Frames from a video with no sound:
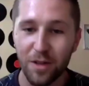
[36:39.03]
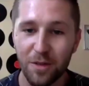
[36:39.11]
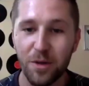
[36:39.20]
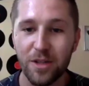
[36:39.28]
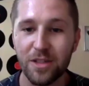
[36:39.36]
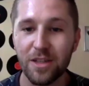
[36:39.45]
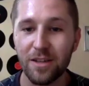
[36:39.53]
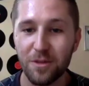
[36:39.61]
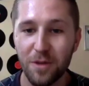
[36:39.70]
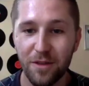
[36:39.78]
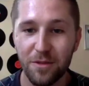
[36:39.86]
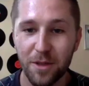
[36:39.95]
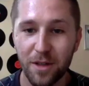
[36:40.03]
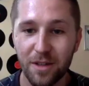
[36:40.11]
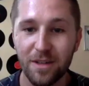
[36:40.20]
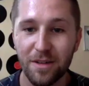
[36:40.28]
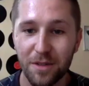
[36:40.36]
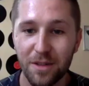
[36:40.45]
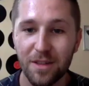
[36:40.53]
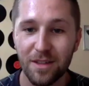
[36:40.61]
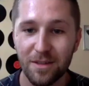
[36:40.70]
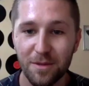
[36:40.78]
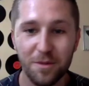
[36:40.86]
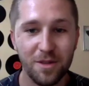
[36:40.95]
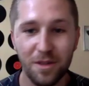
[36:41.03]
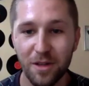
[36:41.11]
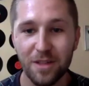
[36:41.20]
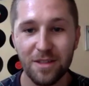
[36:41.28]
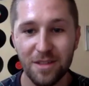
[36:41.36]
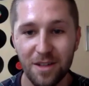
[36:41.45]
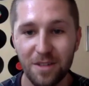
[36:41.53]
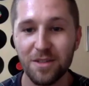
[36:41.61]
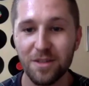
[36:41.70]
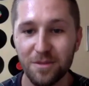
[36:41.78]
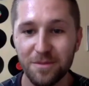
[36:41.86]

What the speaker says: appreciate you having me on and everything. It was so great to talk to you.